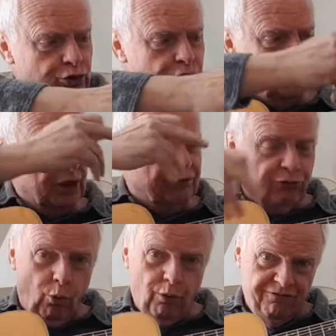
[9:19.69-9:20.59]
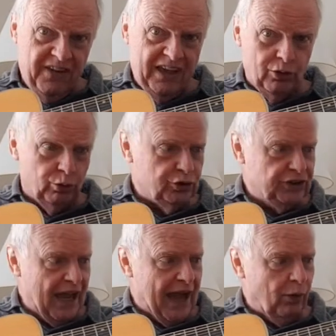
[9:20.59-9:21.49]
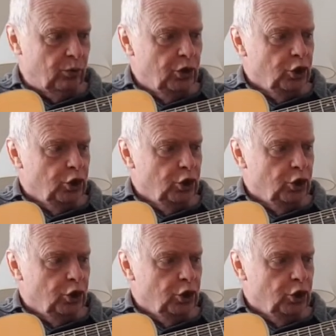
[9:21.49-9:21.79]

You need four fingers down.